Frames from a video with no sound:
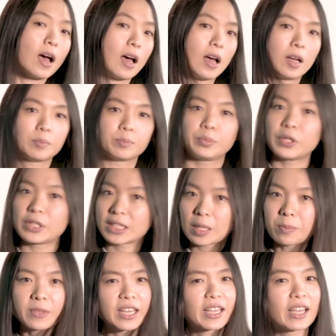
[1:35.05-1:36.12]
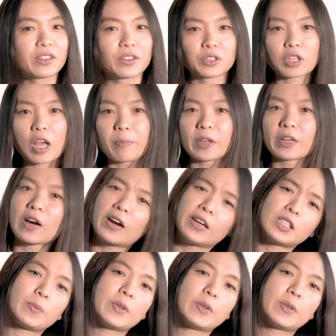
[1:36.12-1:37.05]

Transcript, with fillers: um, put something in their shopping carts,